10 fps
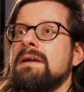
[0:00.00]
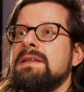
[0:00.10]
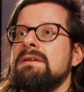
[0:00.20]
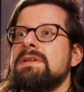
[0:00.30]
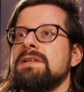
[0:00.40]

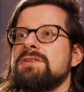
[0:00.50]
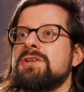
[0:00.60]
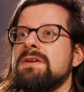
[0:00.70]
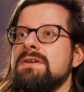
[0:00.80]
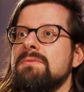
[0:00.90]
David
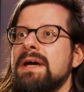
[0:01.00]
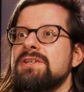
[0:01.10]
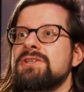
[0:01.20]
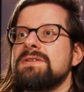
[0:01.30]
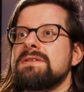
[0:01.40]
Lynch, you
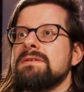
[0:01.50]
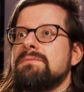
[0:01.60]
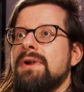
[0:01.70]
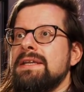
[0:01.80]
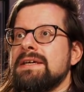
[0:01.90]
mentioned
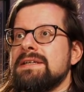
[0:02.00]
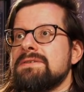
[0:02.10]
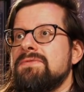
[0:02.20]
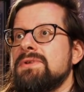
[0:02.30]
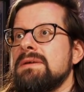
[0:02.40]
Braindance
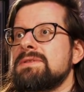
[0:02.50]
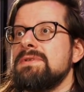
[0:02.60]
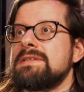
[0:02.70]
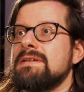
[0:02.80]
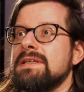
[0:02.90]
a few times
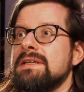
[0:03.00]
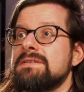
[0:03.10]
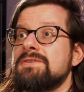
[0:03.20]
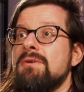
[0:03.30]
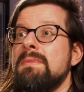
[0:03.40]
recently, and
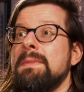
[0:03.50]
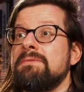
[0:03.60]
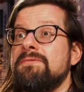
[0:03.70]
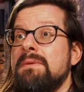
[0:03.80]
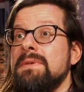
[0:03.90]
it's a term
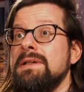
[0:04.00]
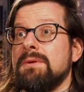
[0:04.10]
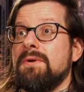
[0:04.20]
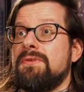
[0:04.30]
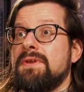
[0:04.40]
I'm
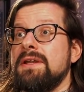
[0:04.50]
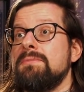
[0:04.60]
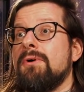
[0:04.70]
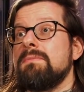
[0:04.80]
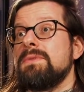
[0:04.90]
familiar with. Can you
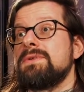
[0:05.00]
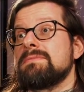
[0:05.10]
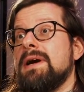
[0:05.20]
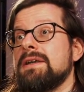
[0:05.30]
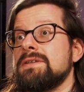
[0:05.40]
point me to
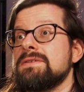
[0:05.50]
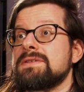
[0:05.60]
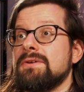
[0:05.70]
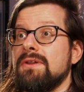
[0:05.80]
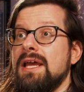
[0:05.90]
some
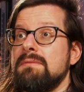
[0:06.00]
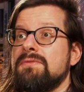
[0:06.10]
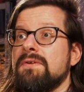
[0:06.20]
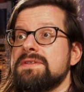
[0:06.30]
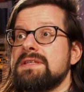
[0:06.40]
artists or label
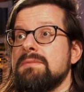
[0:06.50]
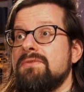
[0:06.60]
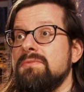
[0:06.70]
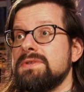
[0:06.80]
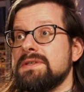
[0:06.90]
for this type
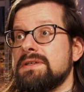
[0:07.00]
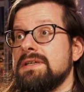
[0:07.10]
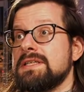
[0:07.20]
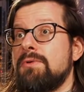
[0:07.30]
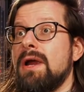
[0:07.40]
of music?
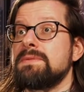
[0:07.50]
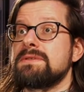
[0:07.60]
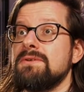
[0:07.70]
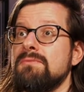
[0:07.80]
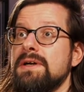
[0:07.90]
It is
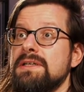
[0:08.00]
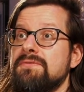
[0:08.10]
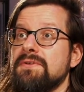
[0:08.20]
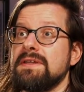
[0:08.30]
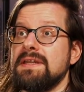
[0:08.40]
perhaps known by a
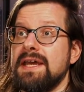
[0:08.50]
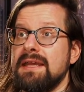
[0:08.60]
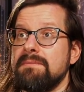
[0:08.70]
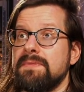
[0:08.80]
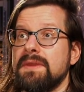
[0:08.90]
different
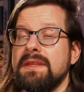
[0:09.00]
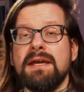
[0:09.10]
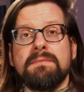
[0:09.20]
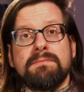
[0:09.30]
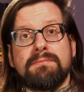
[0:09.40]
name.
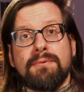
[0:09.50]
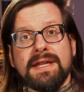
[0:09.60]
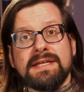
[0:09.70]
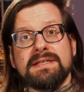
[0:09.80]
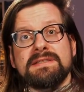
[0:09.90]
Yeah,
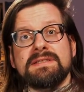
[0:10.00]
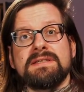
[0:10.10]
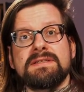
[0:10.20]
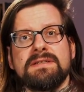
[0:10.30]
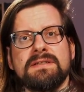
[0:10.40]
Braindance
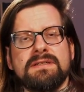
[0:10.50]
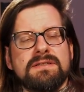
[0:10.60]
is a